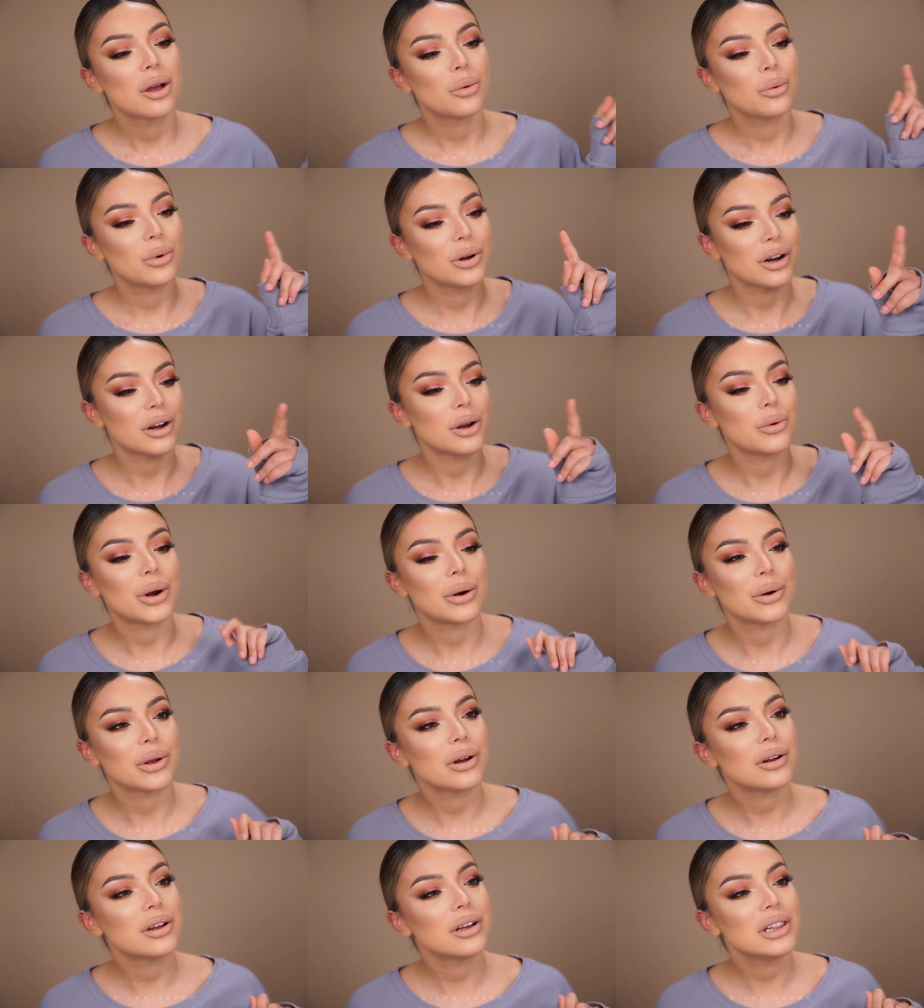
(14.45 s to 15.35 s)
What are you
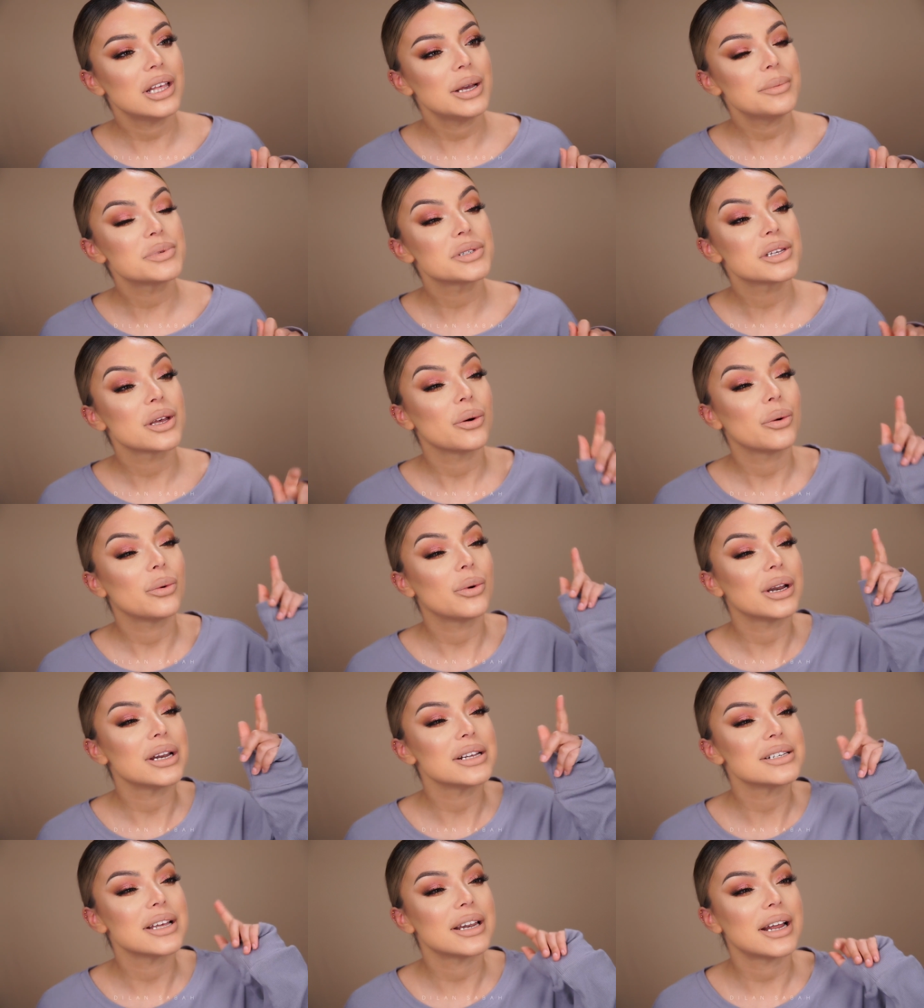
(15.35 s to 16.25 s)
wearing on your lips?
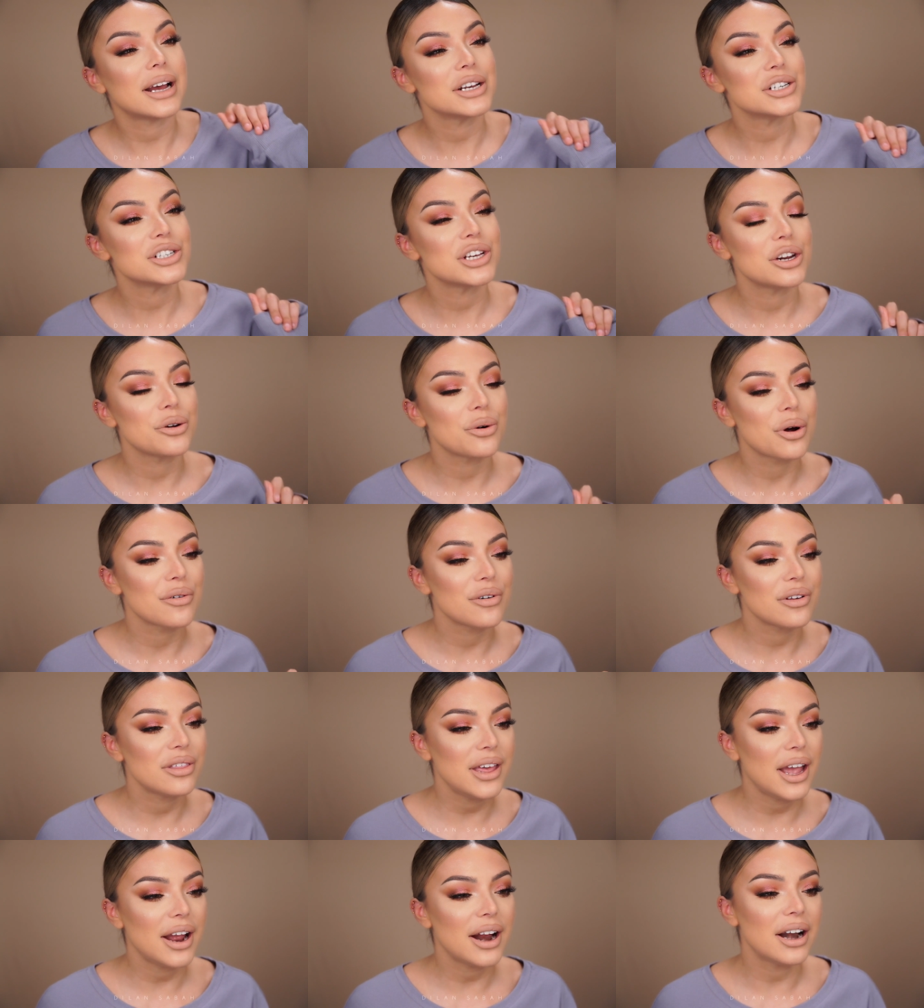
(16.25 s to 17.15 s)
What is that eyeshadow over
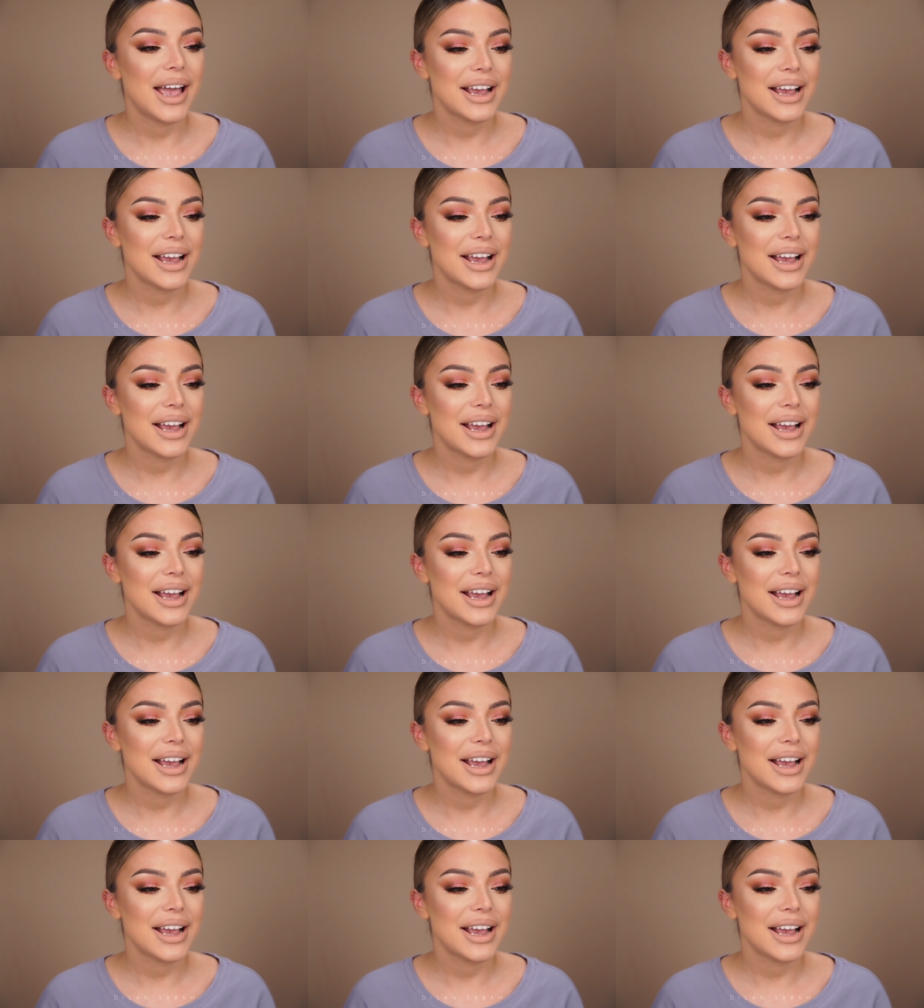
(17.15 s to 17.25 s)
there?